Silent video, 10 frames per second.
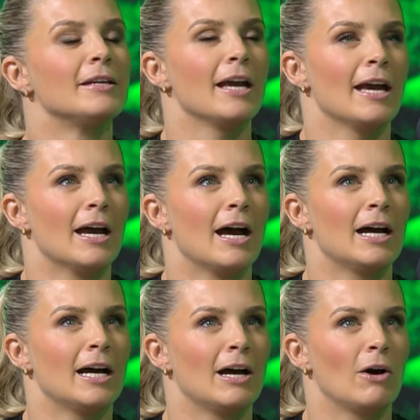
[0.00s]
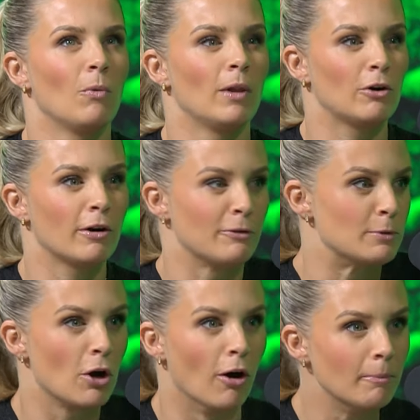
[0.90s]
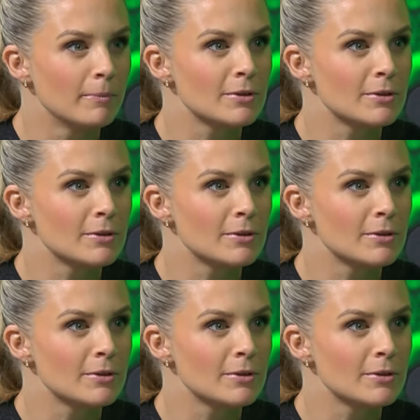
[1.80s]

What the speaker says: Yeah. Well, I got it from Tom.